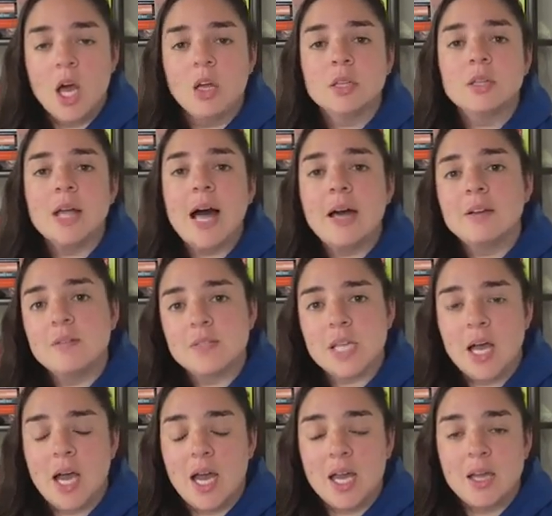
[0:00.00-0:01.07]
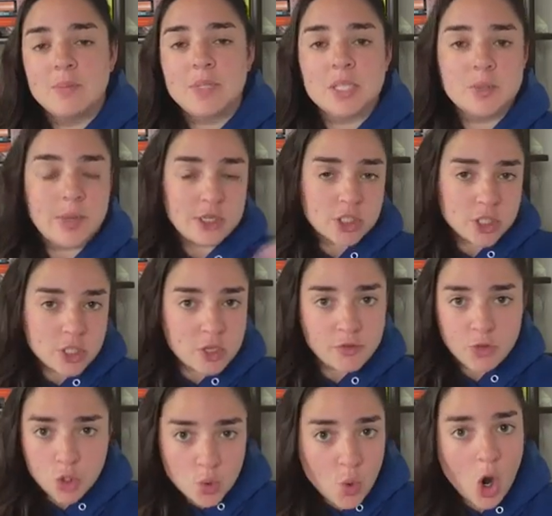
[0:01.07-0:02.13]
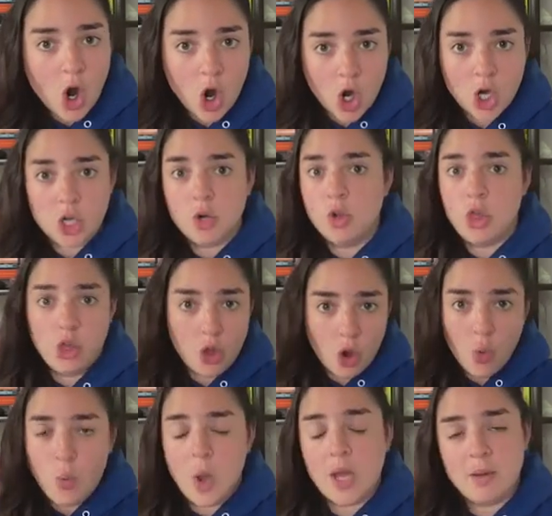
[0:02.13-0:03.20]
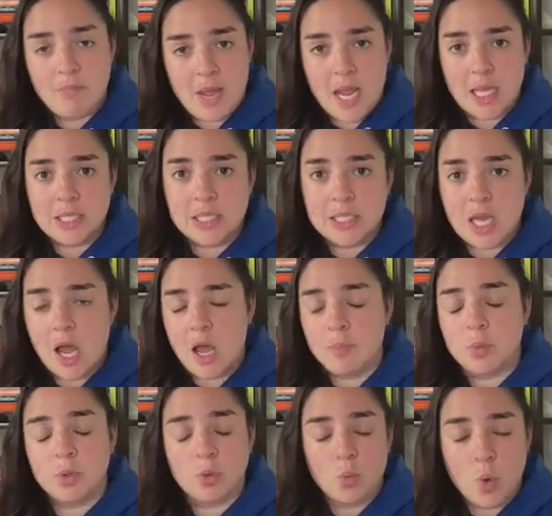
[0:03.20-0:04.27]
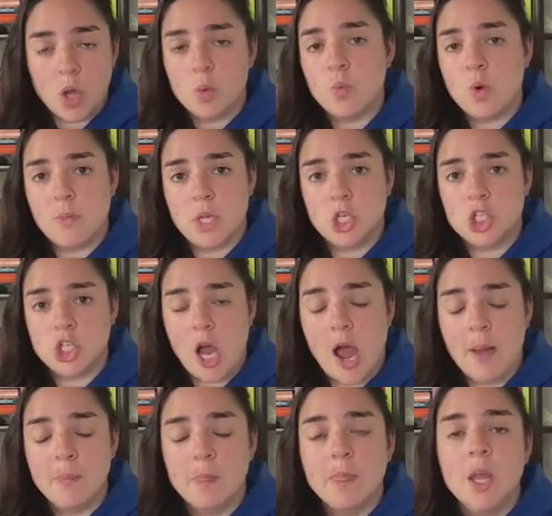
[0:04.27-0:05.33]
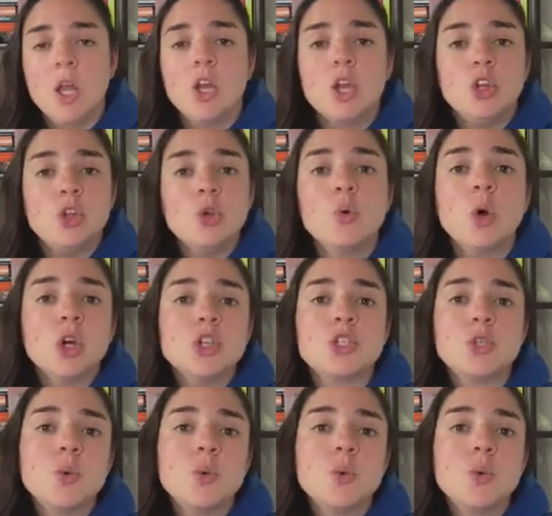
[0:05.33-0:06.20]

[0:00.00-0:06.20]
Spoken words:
A lot of times, especially if you are the one-man shop or one-woman shop, you are